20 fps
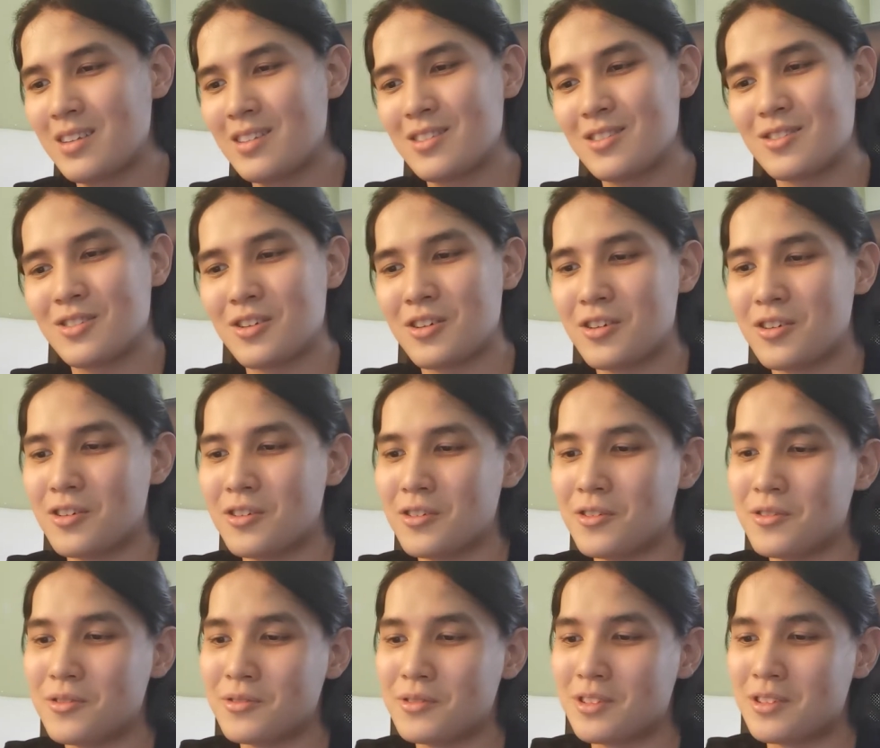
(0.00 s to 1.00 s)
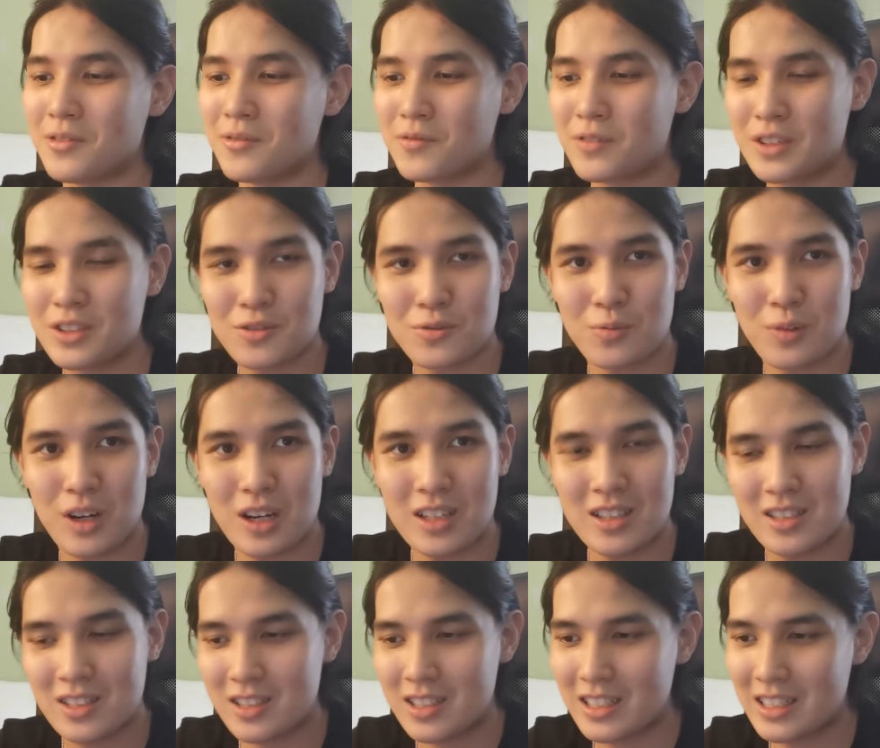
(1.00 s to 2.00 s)
So the first
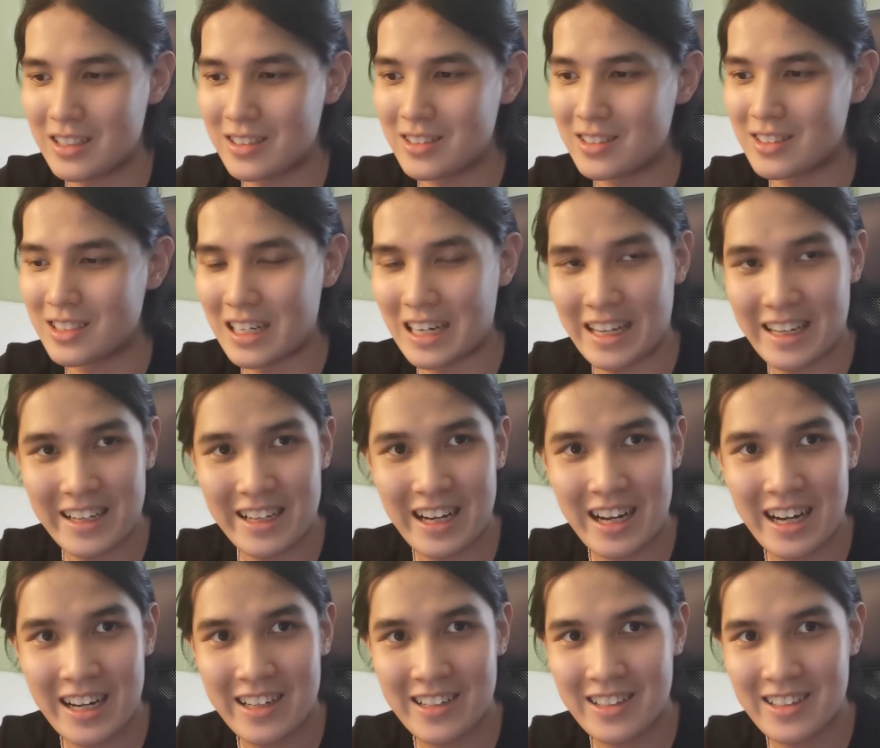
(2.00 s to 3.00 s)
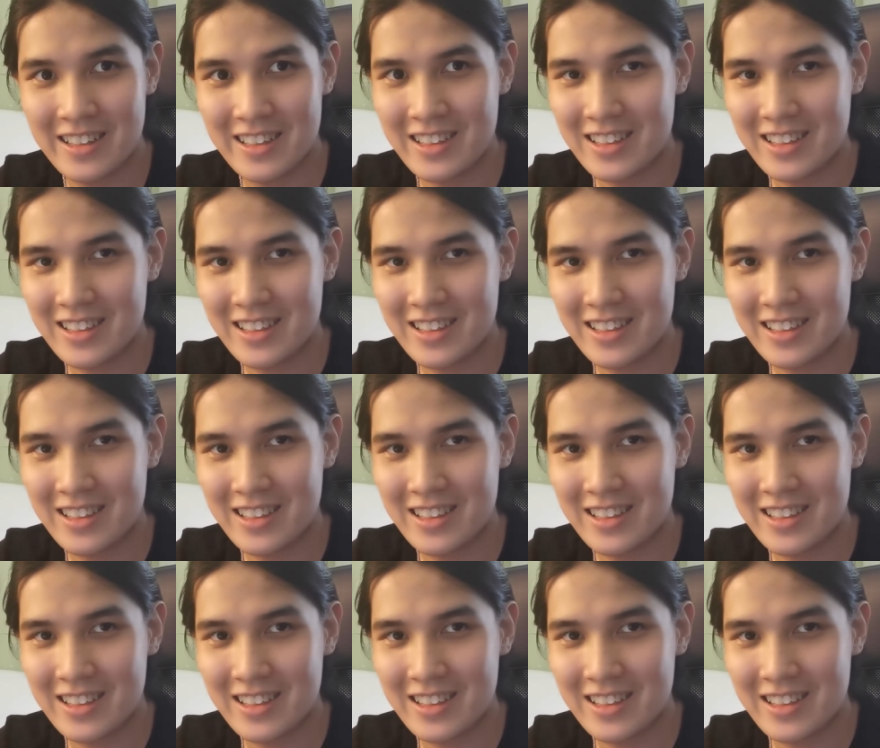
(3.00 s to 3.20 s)
one is the layer height,